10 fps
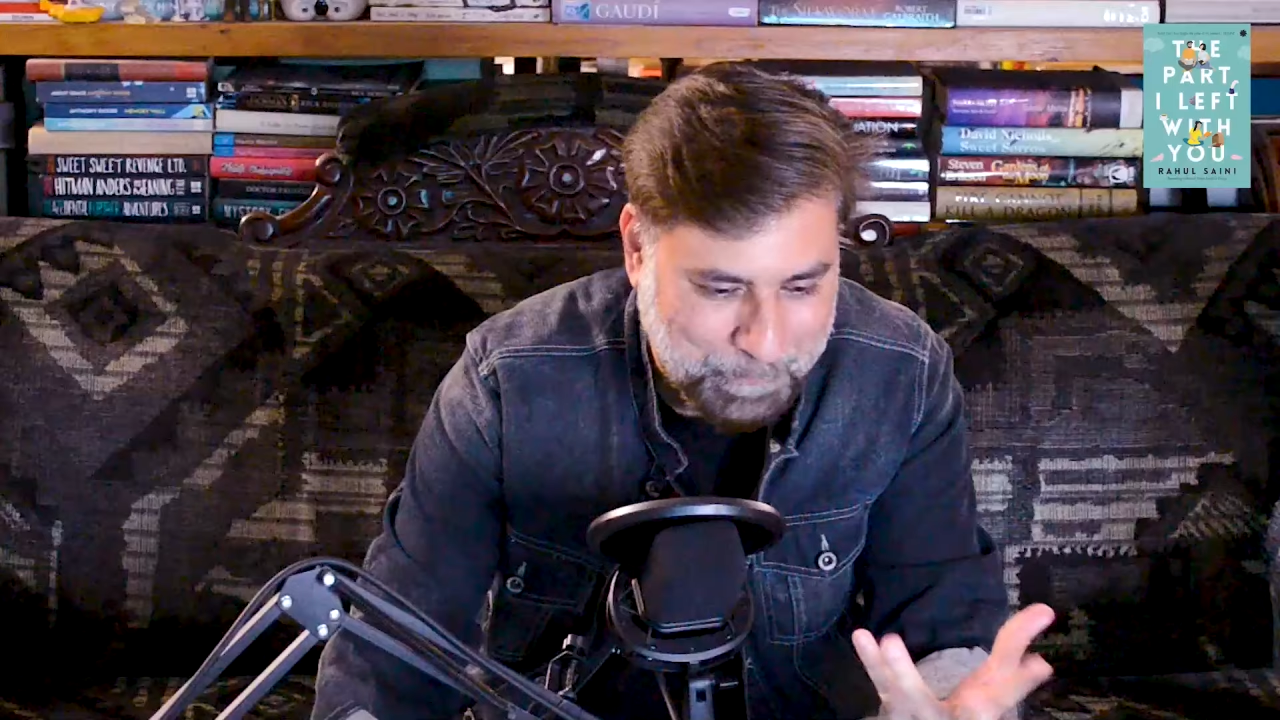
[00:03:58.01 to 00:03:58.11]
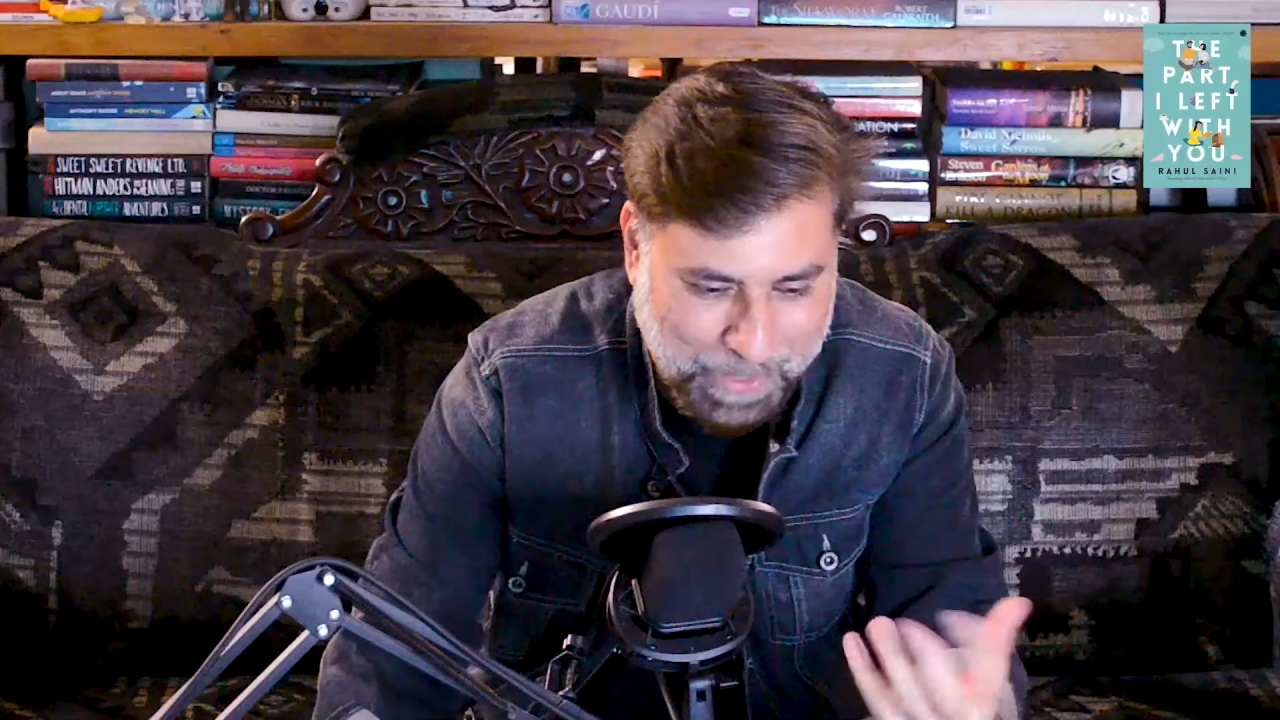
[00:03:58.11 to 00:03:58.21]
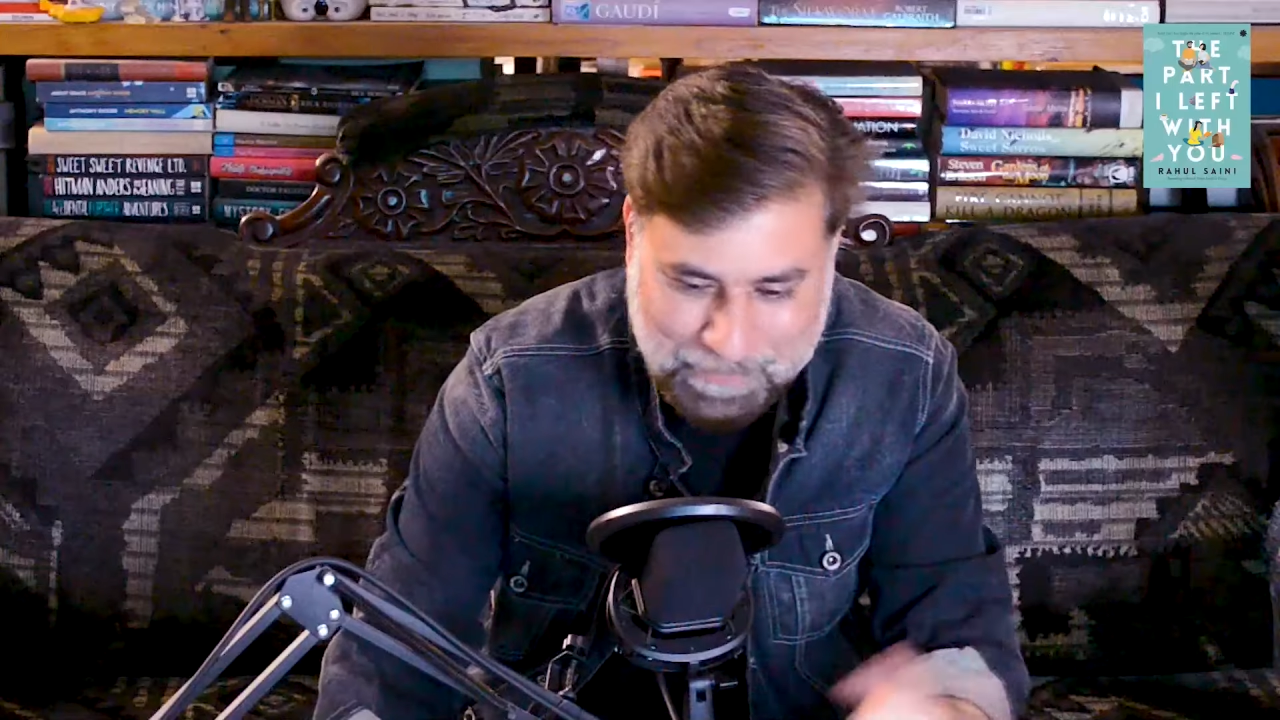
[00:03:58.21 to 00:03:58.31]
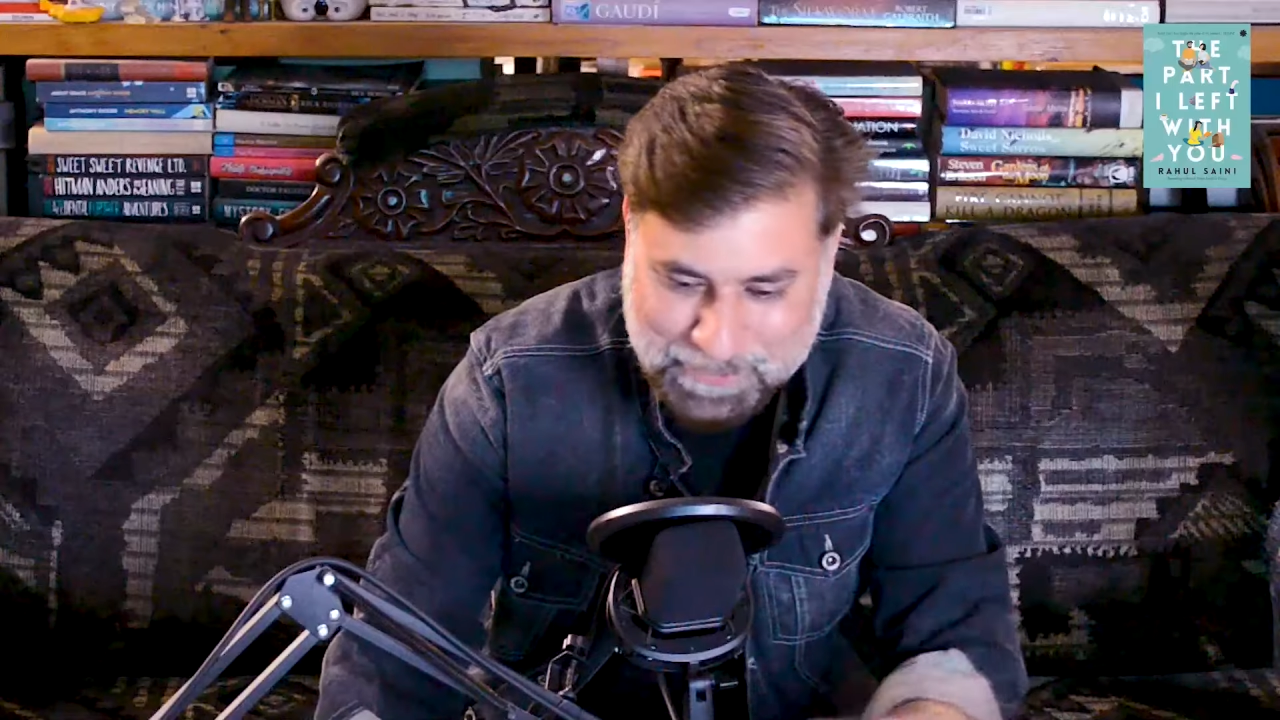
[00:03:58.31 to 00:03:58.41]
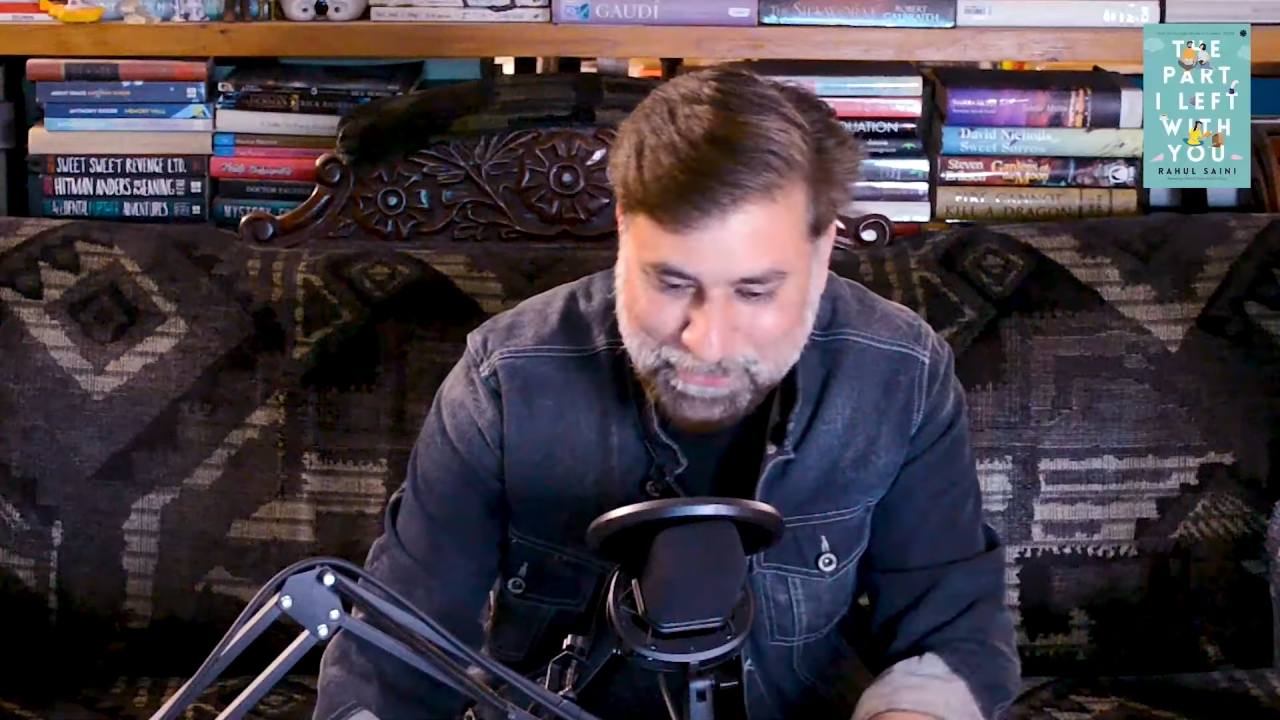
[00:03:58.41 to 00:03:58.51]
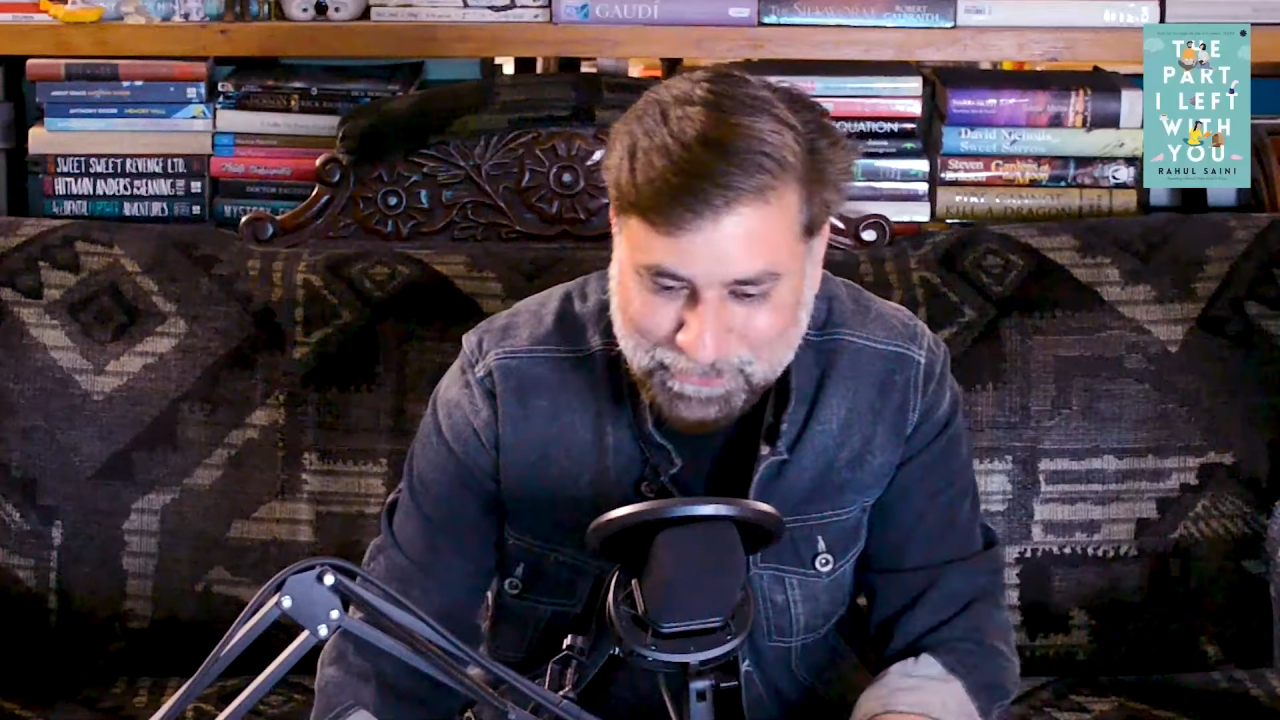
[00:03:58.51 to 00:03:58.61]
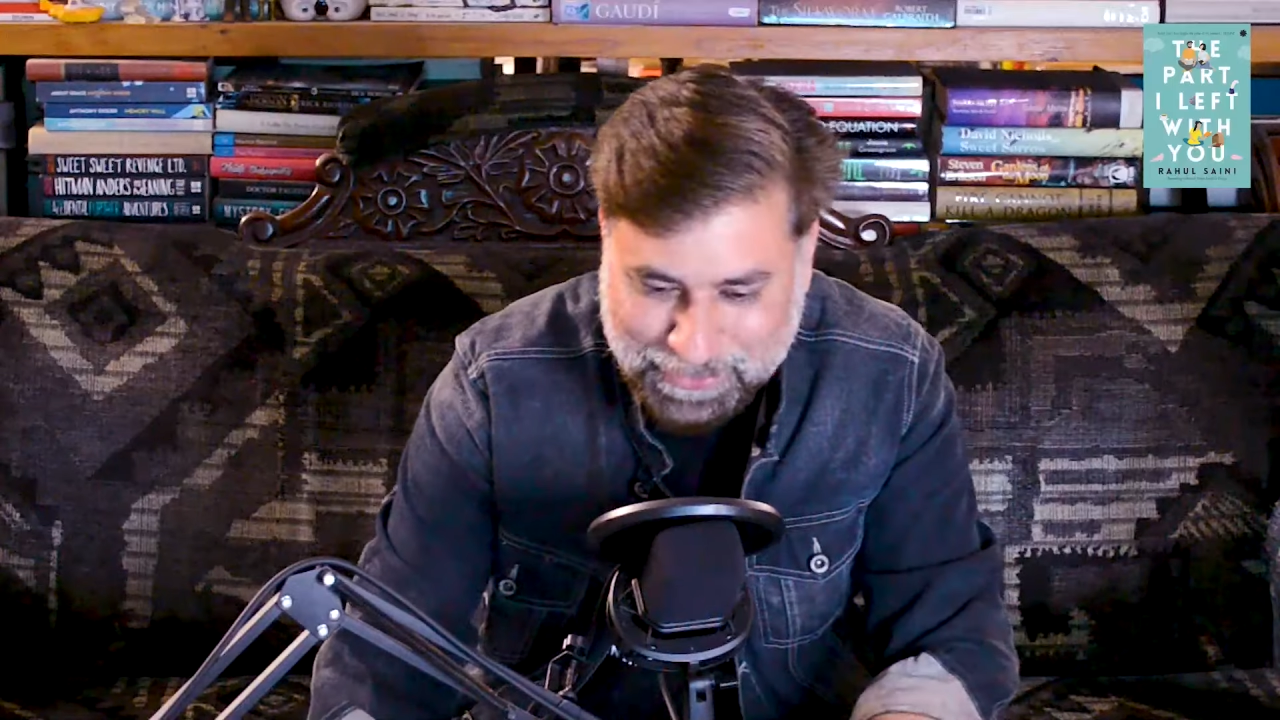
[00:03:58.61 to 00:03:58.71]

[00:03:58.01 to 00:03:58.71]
absolutely